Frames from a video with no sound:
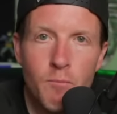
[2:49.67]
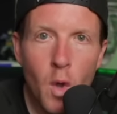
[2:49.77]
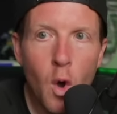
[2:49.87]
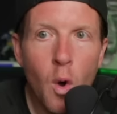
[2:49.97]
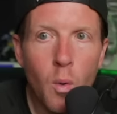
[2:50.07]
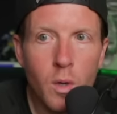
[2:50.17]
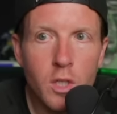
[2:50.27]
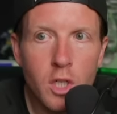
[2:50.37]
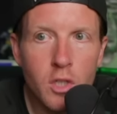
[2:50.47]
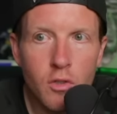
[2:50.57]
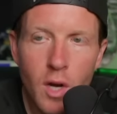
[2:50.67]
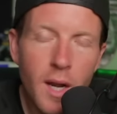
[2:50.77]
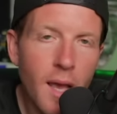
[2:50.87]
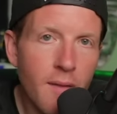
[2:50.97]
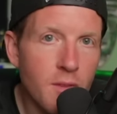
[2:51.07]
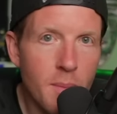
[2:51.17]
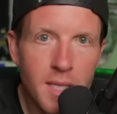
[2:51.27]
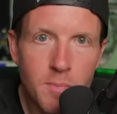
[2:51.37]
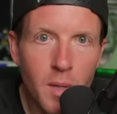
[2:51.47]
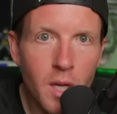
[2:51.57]
oh, we're just trying to have the
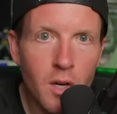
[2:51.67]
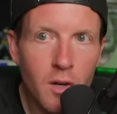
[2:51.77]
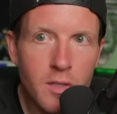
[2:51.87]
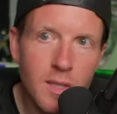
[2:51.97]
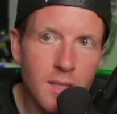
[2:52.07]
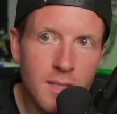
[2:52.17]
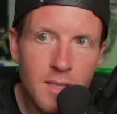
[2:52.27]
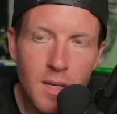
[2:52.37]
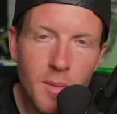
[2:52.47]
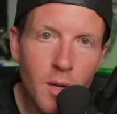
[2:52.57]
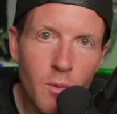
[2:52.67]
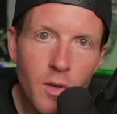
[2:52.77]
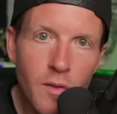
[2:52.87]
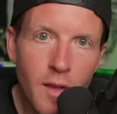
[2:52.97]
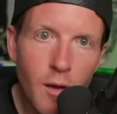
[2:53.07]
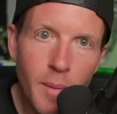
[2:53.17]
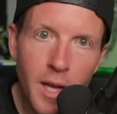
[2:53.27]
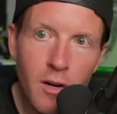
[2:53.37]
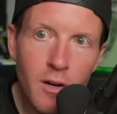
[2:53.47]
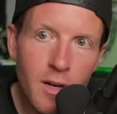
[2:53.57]
best players, and this is going to be a real
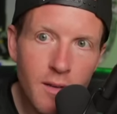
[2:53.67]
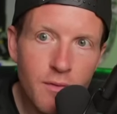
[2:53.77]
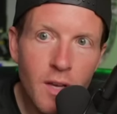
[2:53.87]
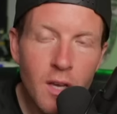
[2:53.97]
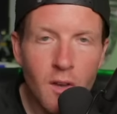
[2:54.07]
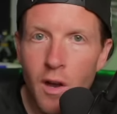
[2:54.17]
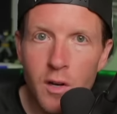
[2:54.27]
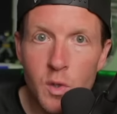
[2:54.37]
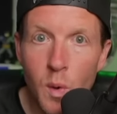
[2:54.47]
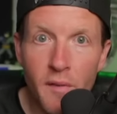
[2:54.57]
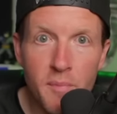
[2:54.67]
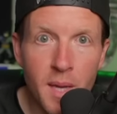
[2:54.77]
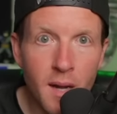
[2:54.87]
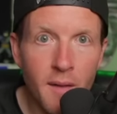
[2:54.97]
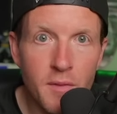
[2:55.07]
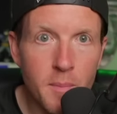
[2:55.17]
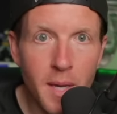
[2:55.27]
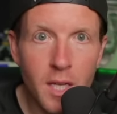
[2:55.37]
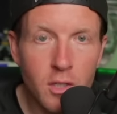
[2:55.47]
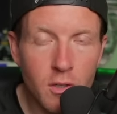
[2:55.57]
nail-biter, and if our twelfth man off the
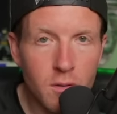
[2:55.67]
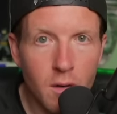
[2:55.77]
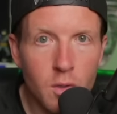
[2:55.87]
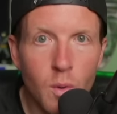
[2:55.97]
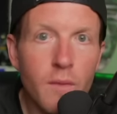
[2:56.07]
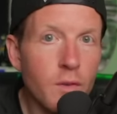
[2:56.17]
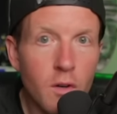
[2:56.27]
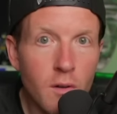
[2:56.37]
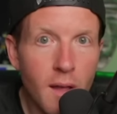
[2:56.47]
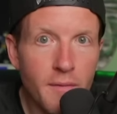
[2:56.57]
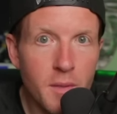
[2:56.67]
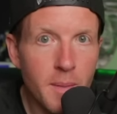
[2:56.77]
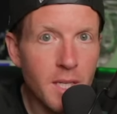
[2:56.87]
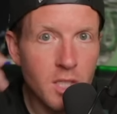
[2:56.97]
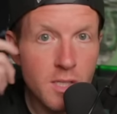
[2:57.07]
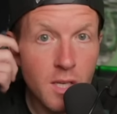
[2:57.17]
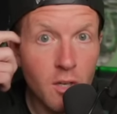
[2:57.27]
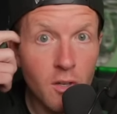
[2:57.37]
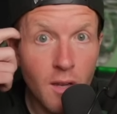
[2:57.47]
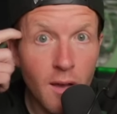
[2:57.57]
bench or our twelfth girl off the bench isn't
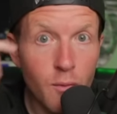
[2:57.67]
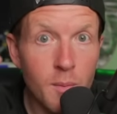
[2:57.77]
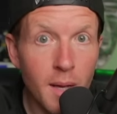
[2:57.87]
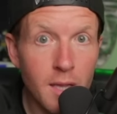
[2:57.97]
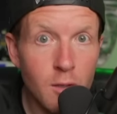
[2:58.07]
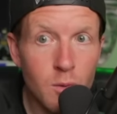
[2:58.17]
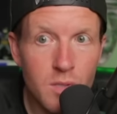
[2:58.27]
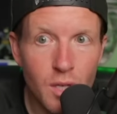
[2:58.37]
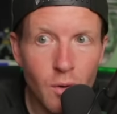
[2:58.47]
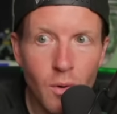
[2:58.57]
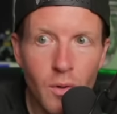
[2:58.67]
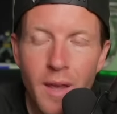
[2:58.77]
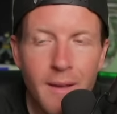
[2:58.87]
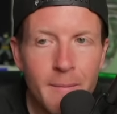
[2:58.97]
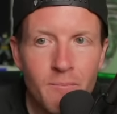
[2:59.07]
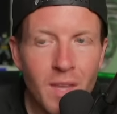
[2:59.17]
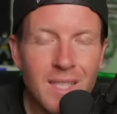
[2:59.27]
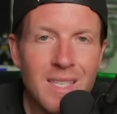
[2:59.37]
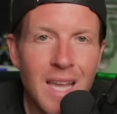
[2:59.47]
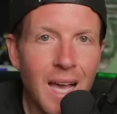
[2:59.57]
good enough, we might lose the gold.
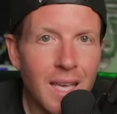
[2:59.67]
That's not